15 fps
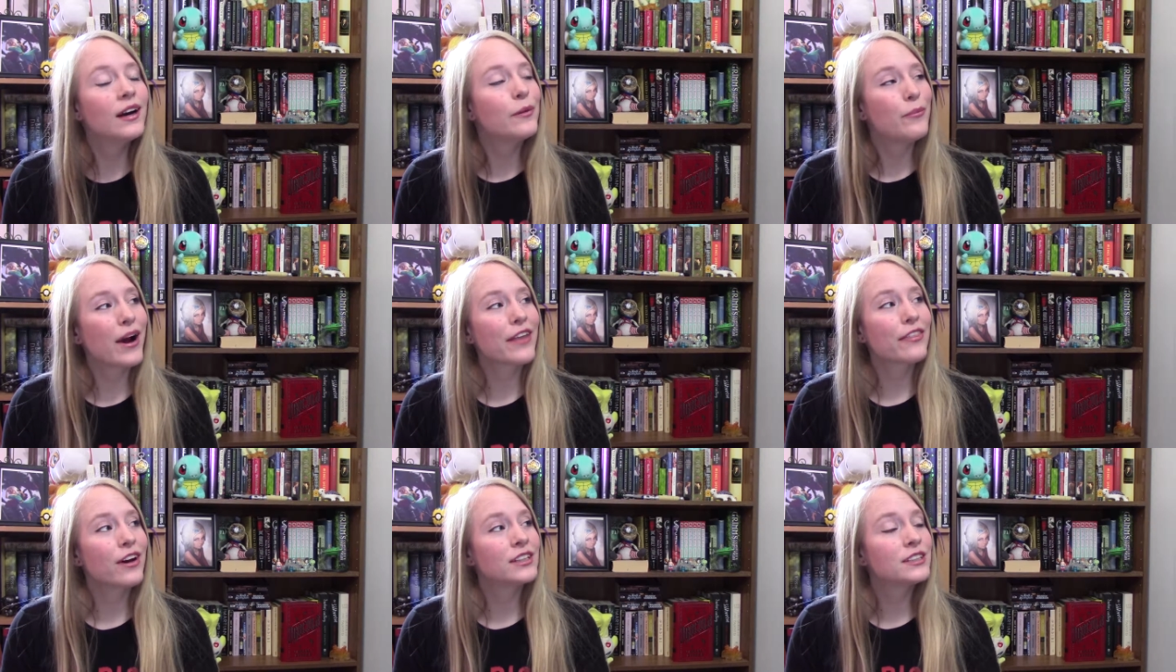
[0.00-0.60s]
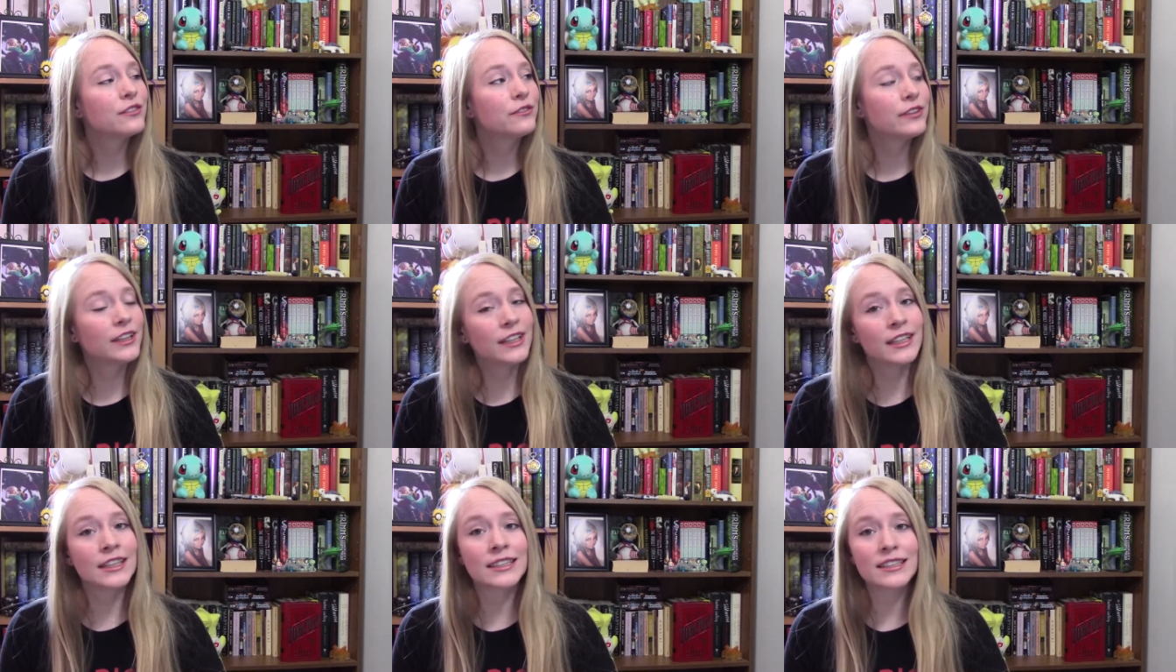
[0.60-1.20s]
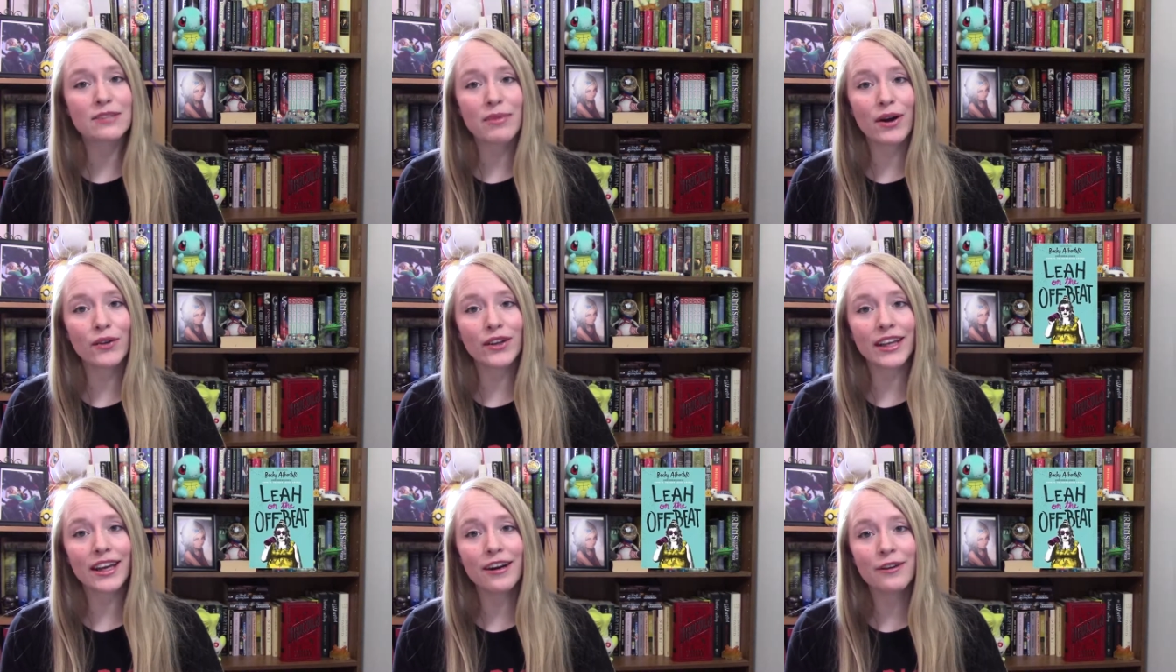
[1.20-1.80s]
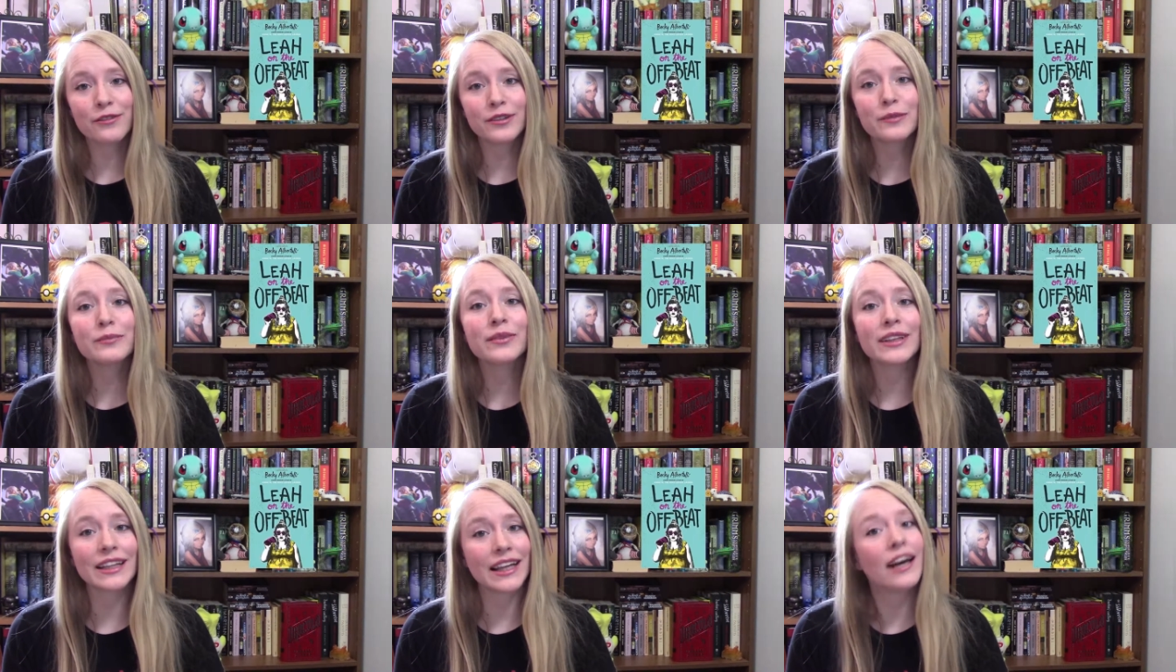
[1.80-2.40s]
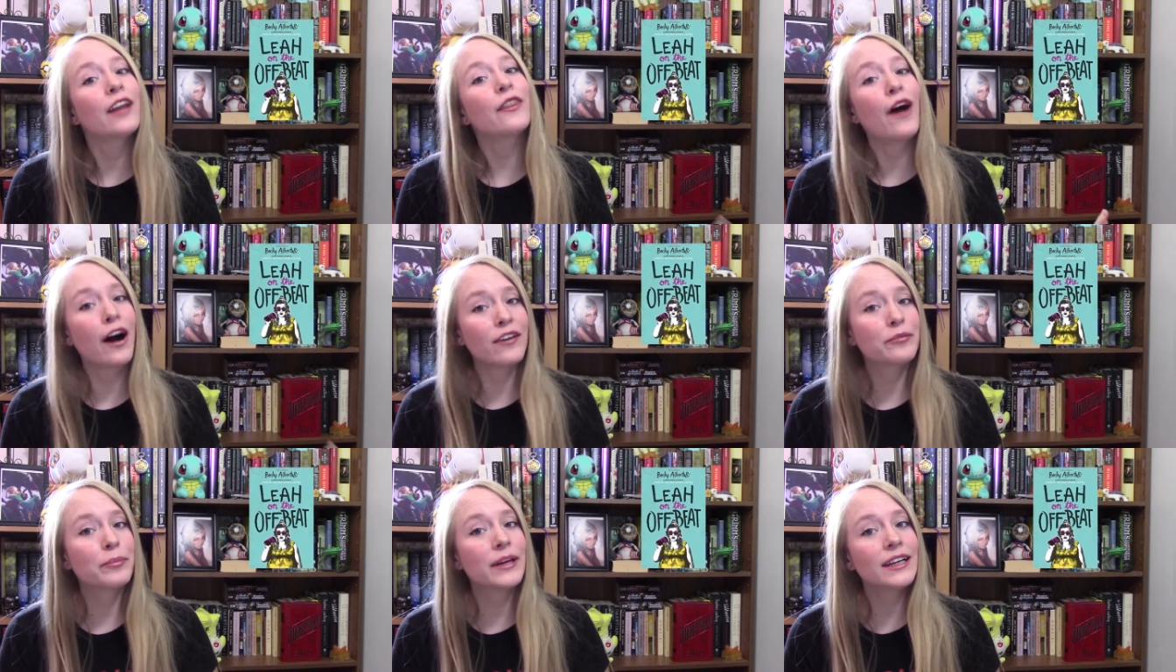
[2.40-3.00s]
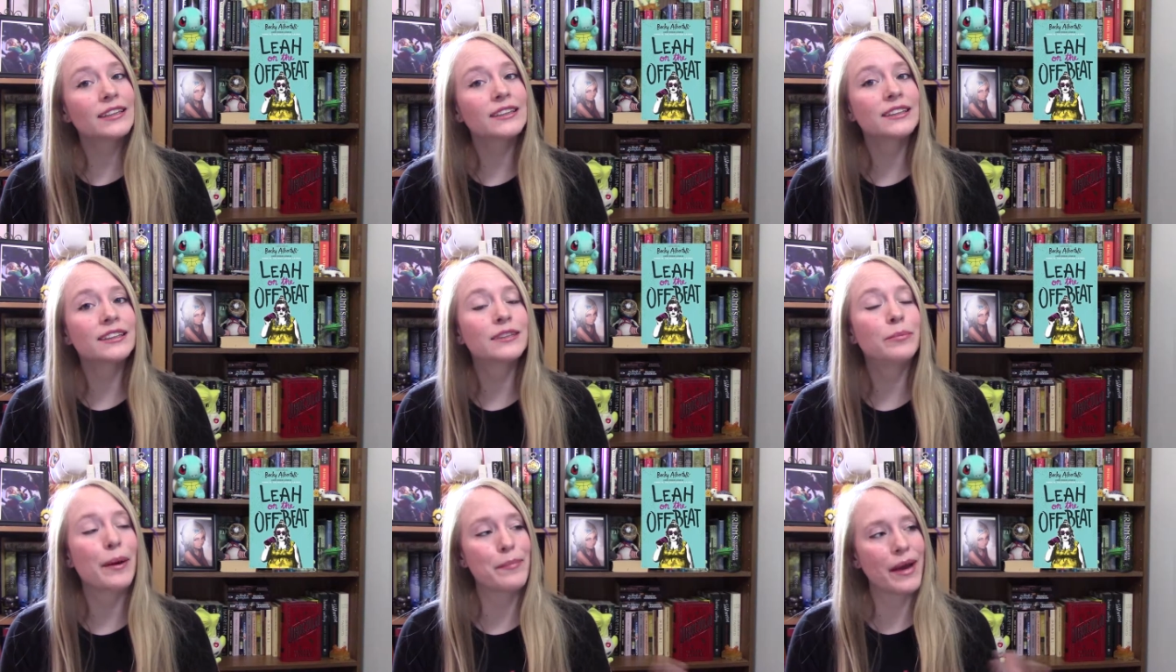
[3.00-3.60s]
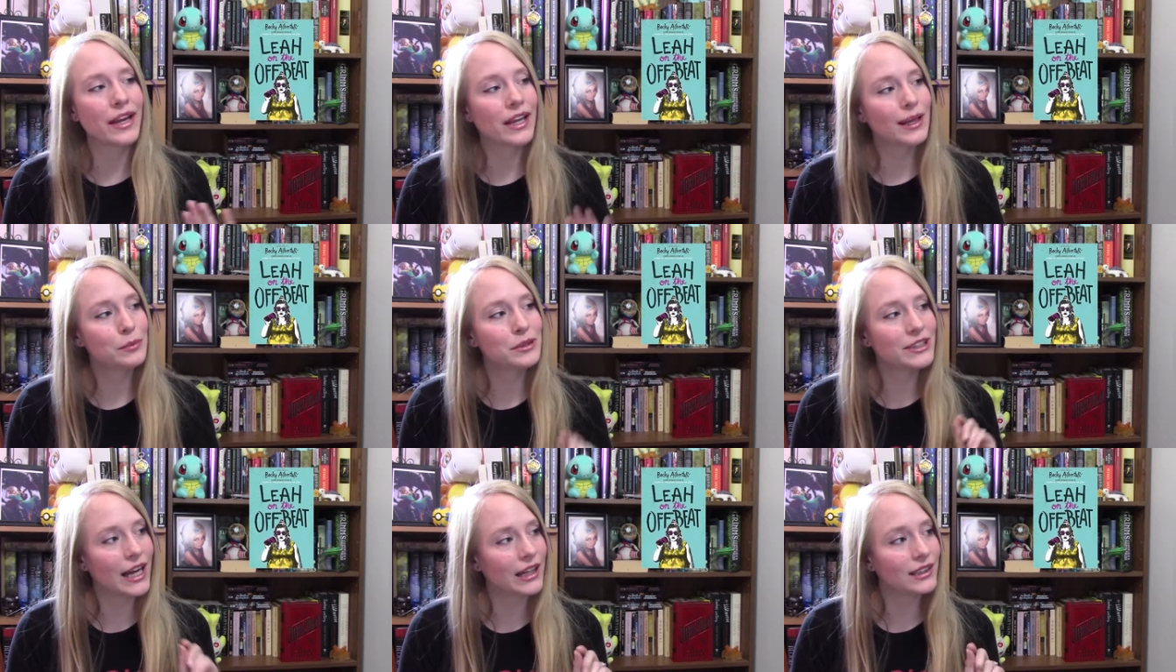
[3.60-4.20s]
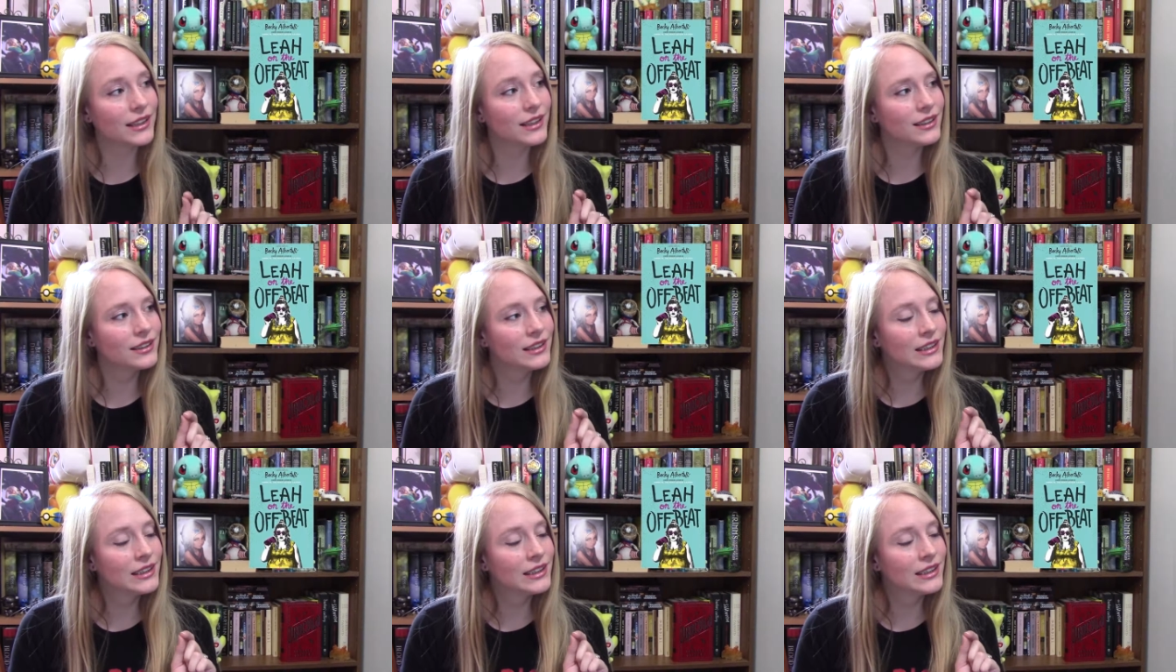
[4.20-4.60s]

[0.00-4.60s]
my thoughts and feelings about Leah from Leah and the Offbeat by Becky Albertalli.